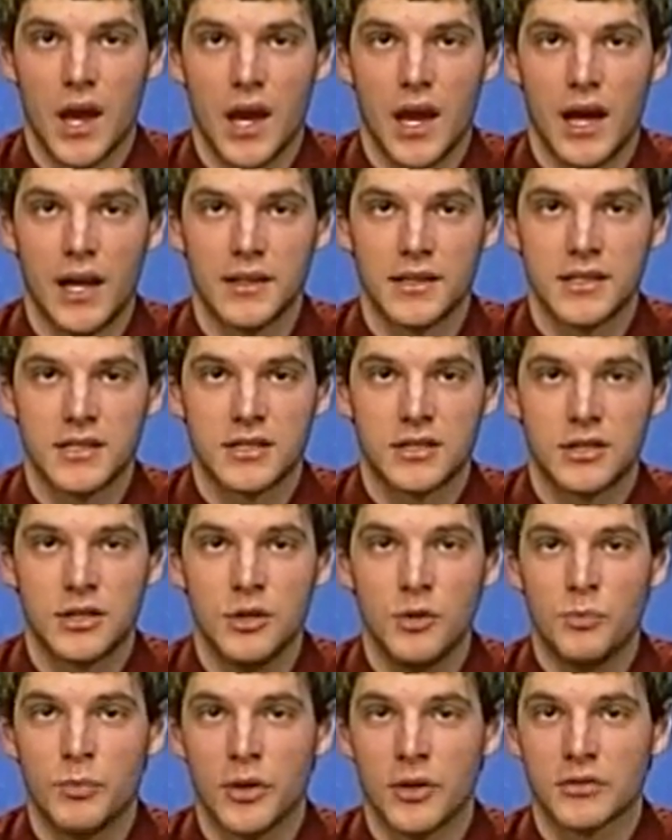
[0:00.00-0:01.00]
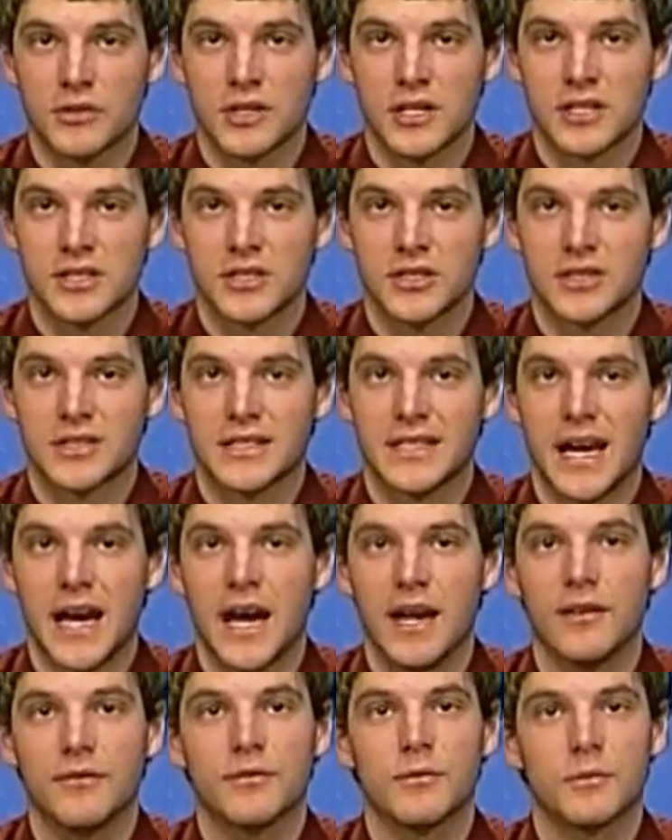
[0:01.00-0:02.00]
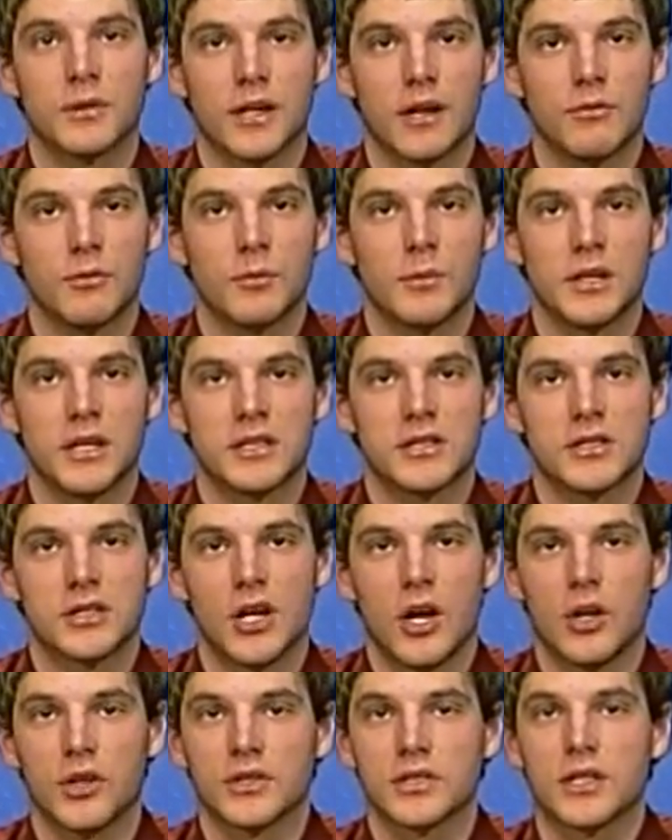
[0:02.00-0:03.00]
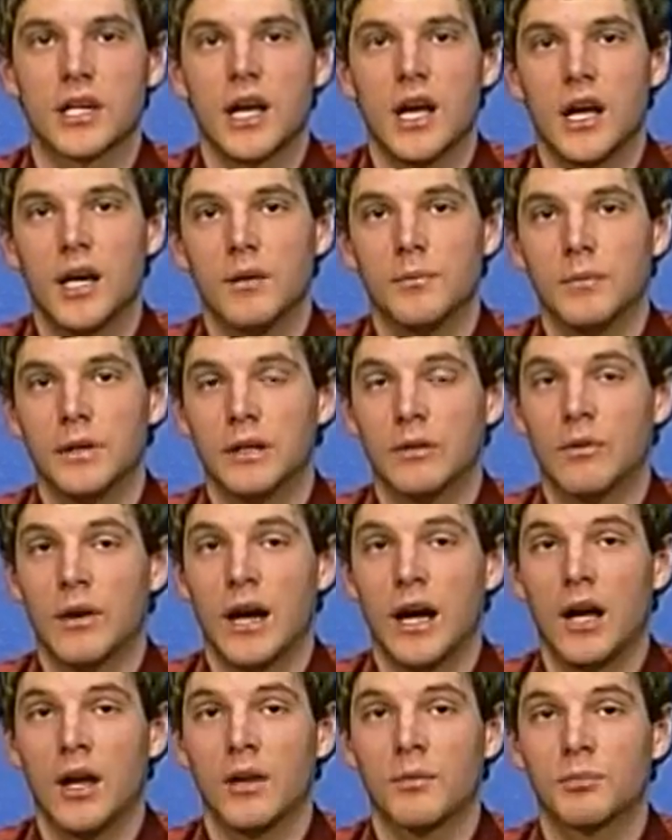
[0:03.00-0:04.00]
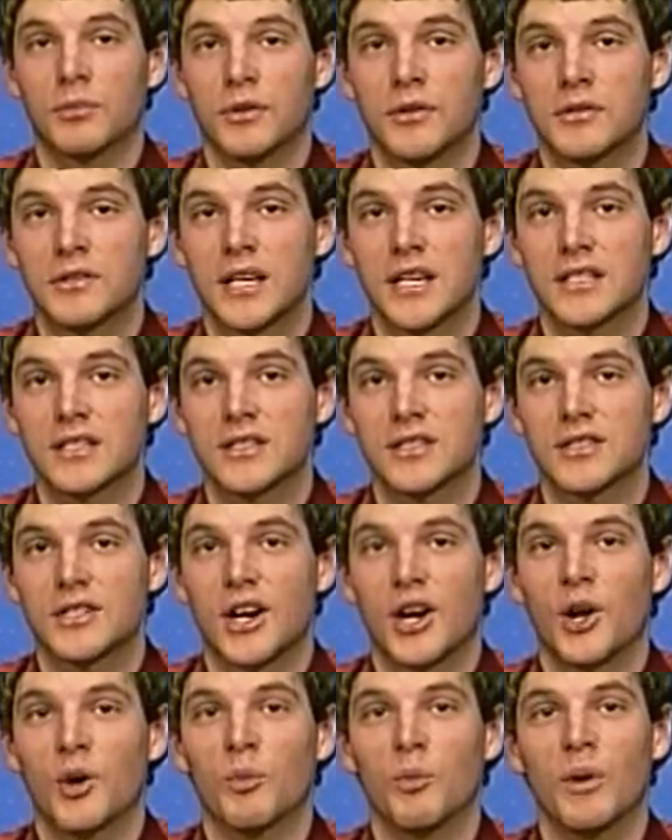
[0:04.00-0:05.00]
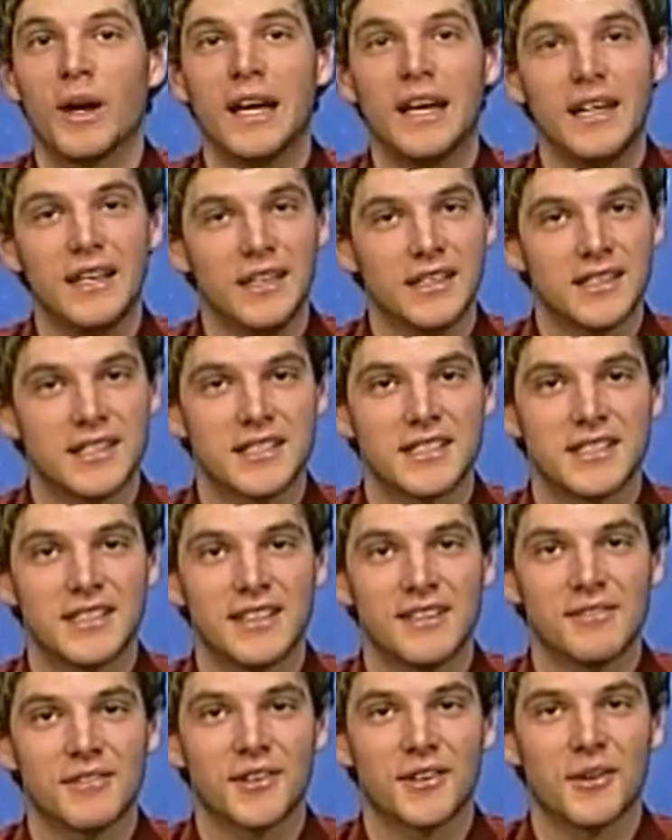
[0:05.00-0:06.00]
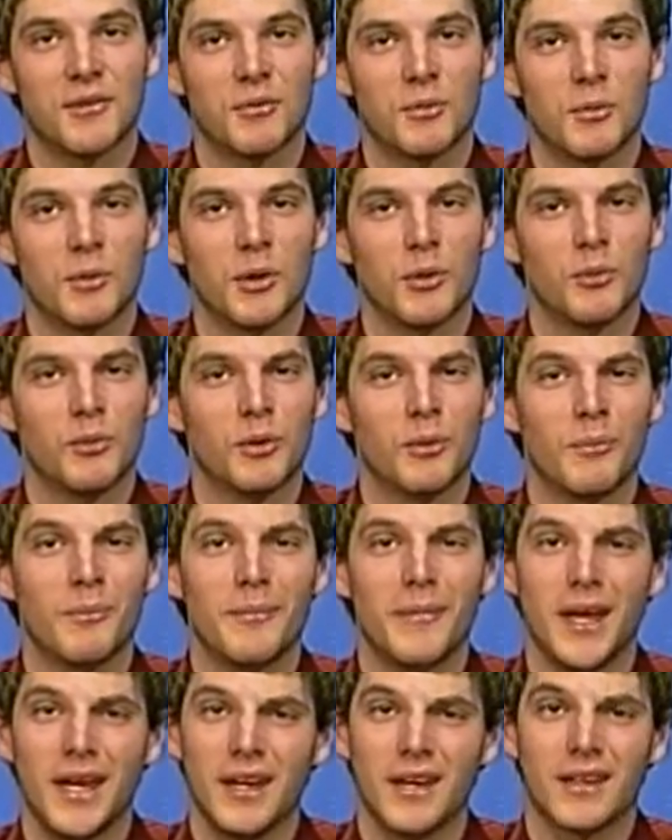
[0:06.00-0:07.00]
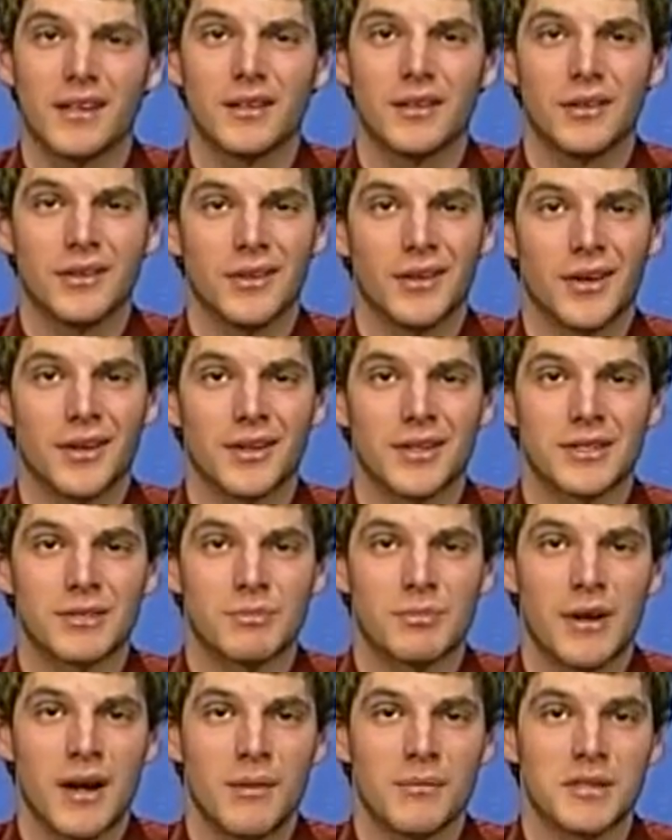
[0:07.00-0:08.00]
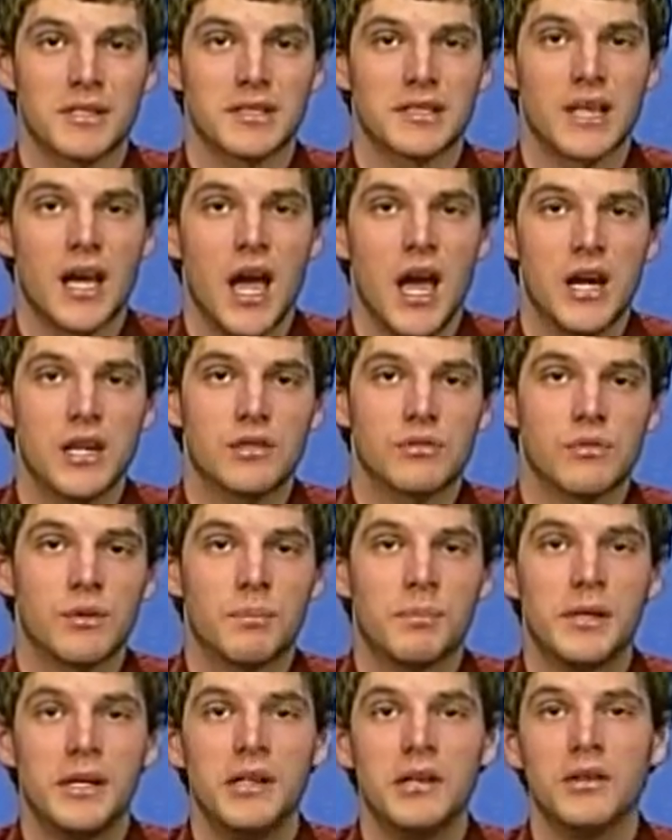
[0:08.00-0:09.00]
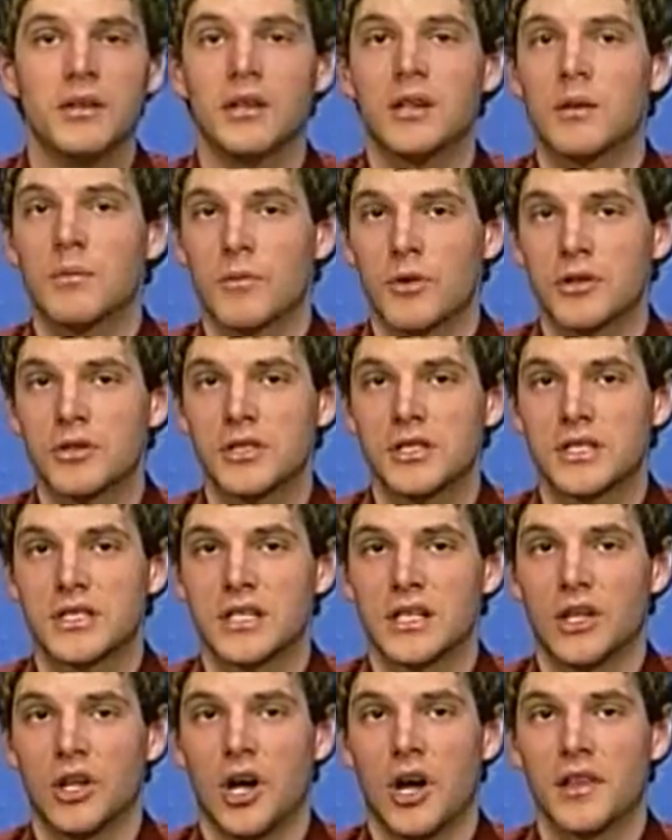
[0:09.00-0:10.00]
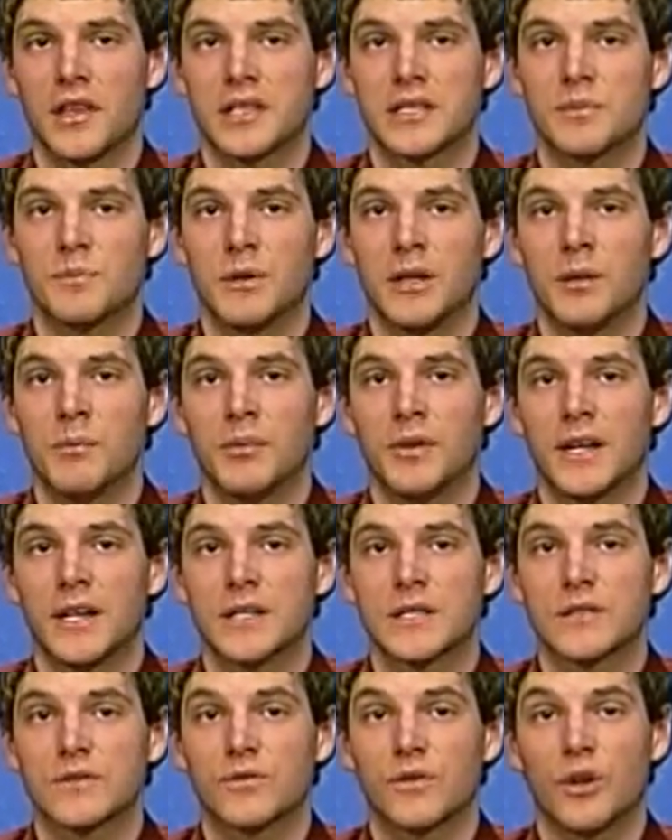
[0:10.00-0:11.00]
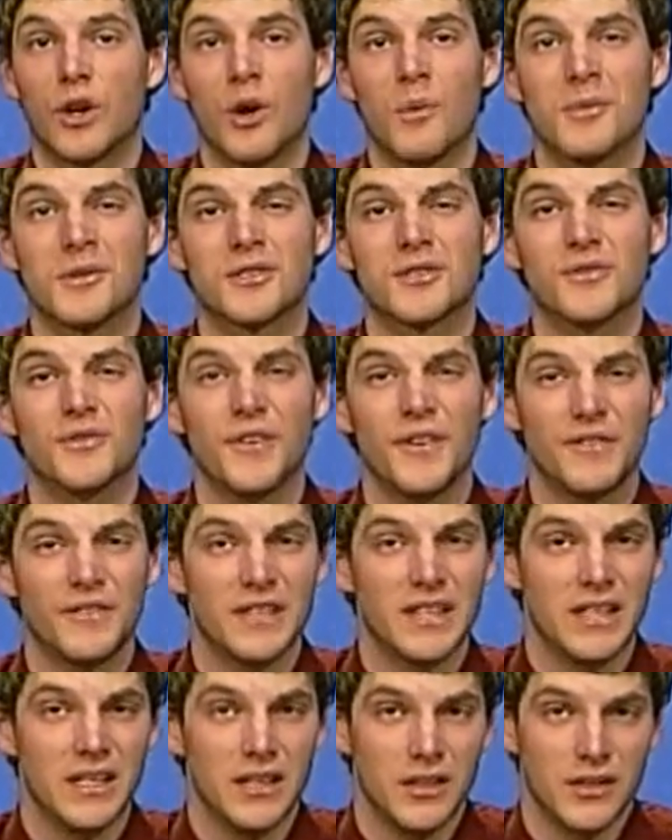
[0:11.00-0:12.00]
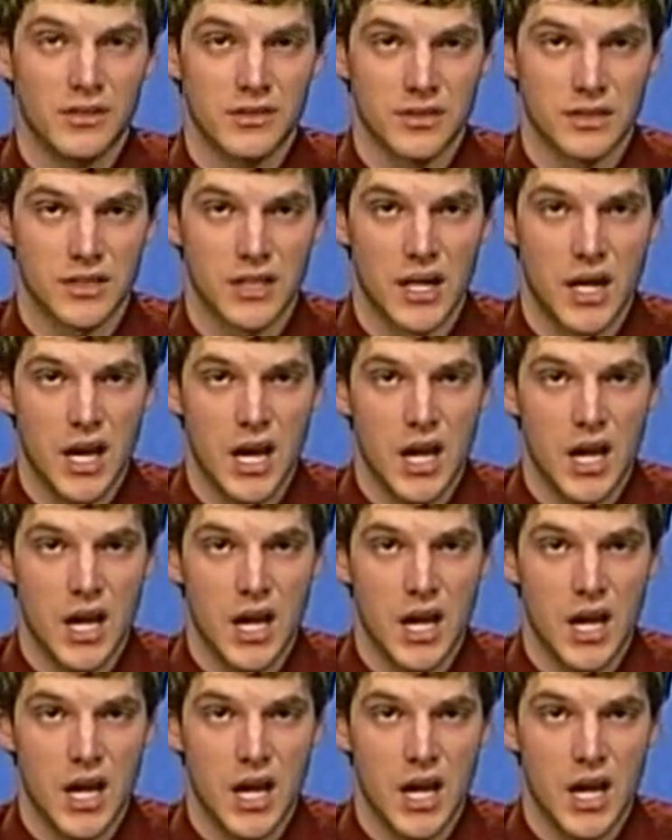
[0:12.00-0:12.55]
At least 2 protesters died from the government assault. Meanwhile, protesters are waiting to see if the government will make good on its promise to repeal an emergency law that's been in place for almost 50 years.